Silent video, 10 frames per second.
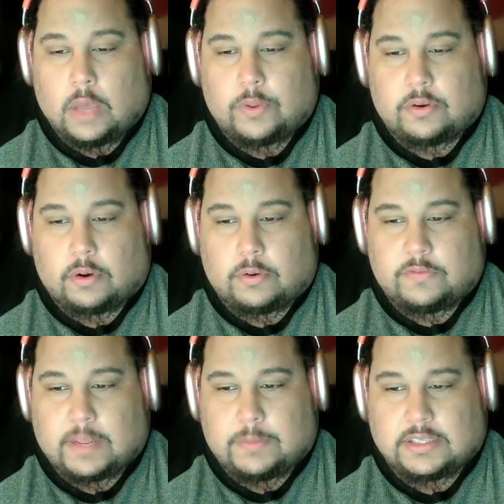with your own
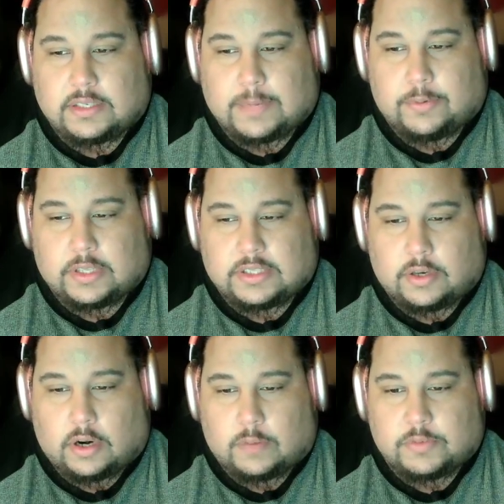families and neighborhoods
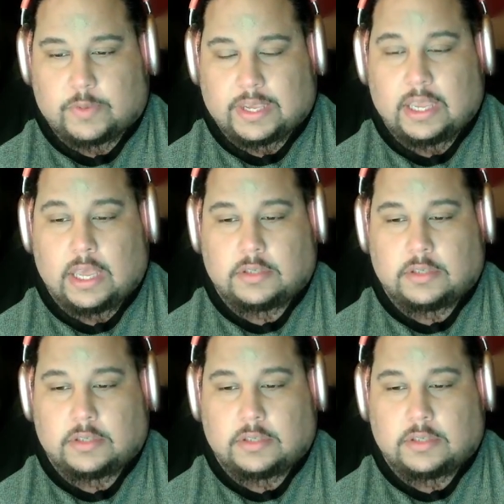in harm's way,